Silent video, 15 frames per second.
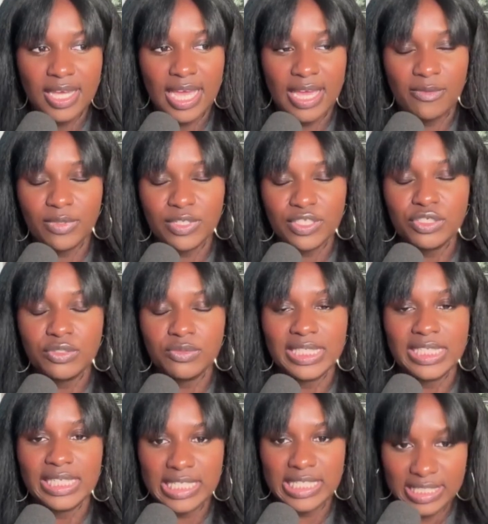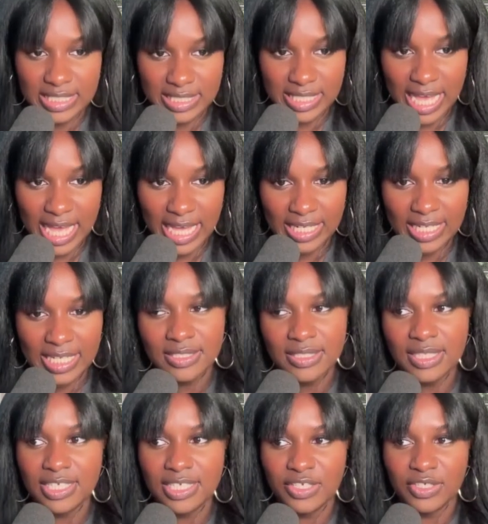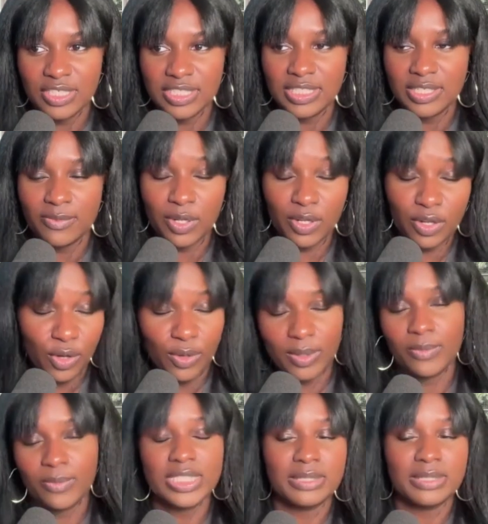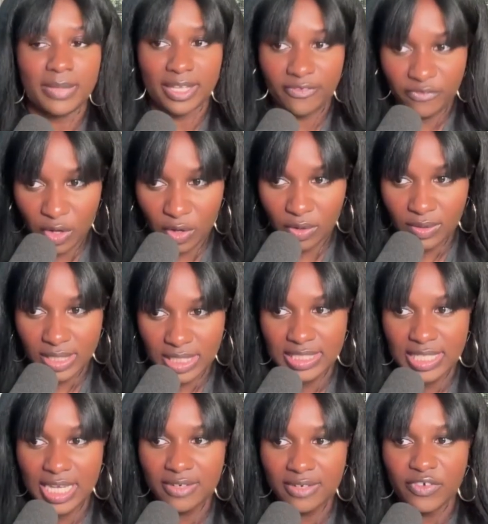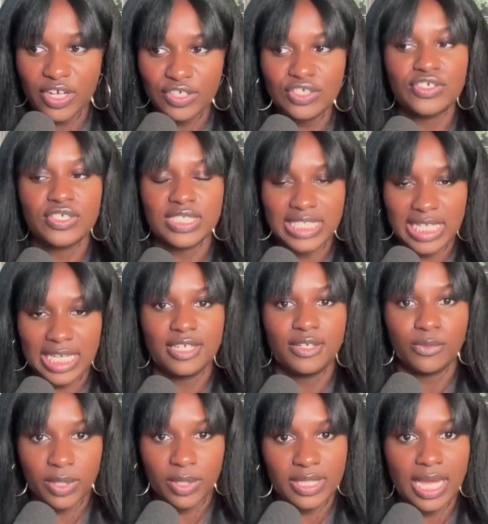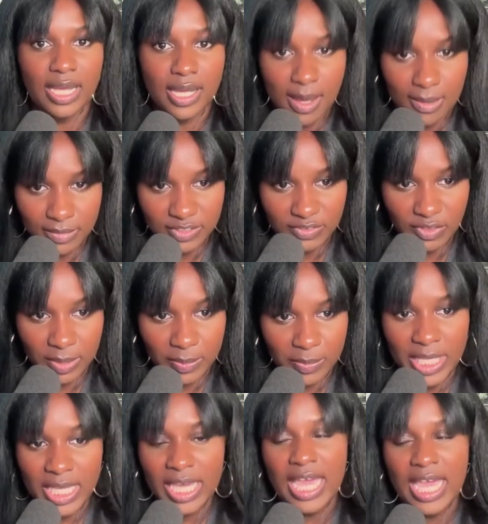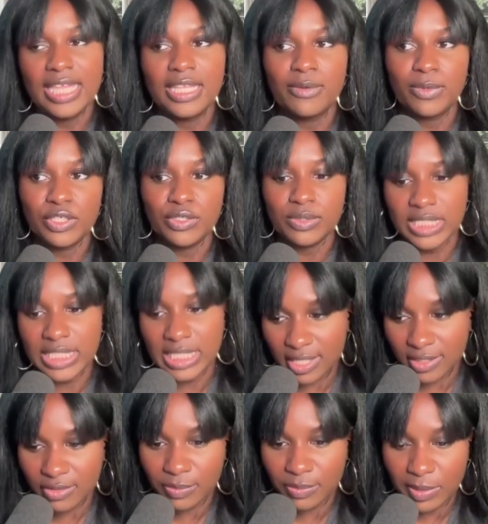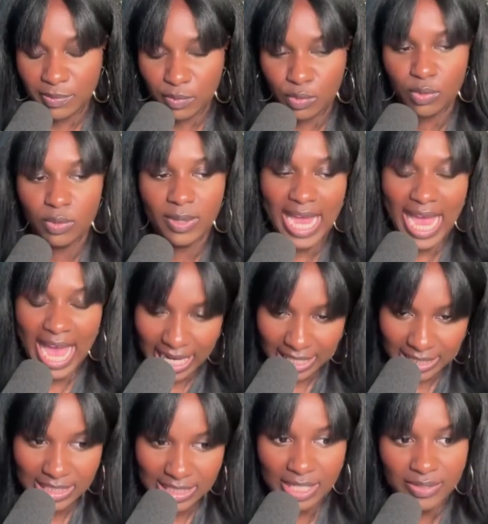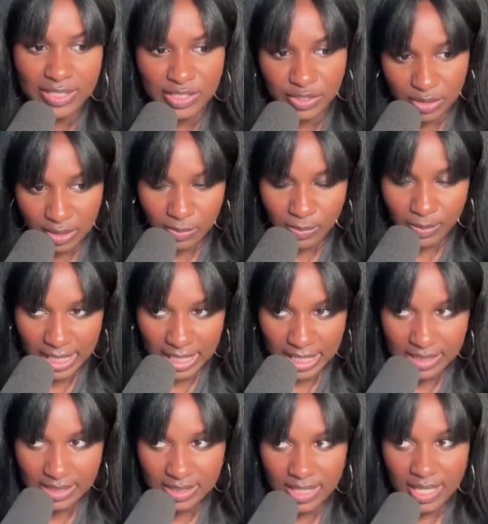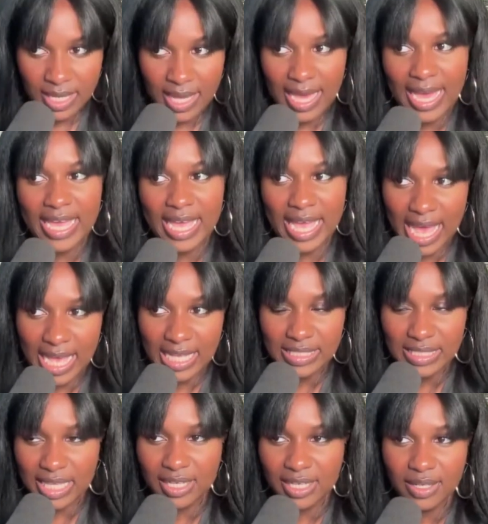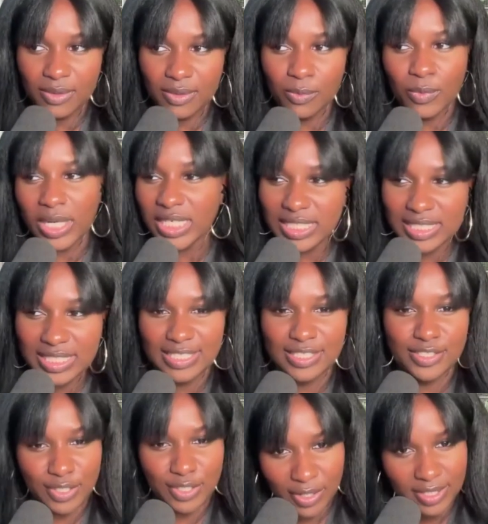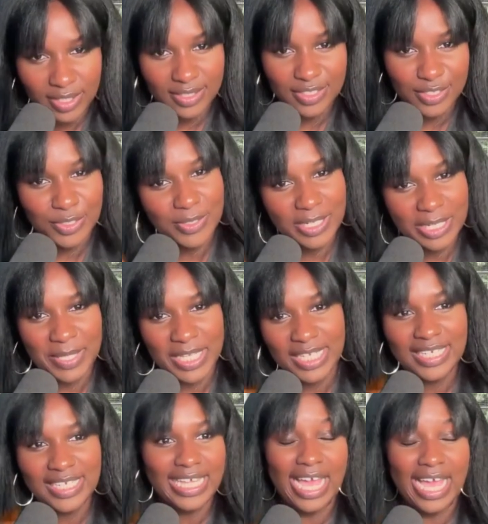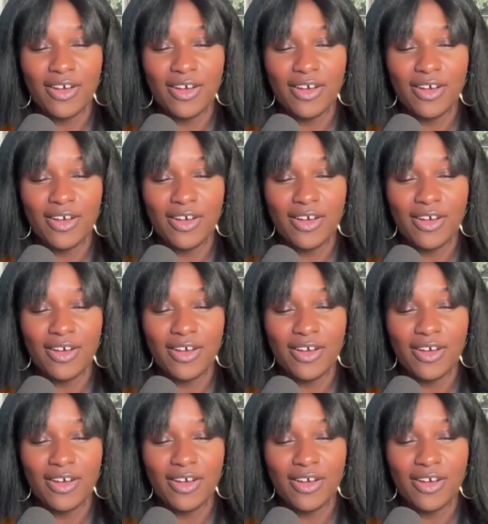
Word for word: And once you release that, it's not that you can say, well, oh, it wasn't my fault. It's kind of understanding where that comes from. And then when you see other people who are acting out in certain ways, I ask like, where did this start? You know what I mean? Like,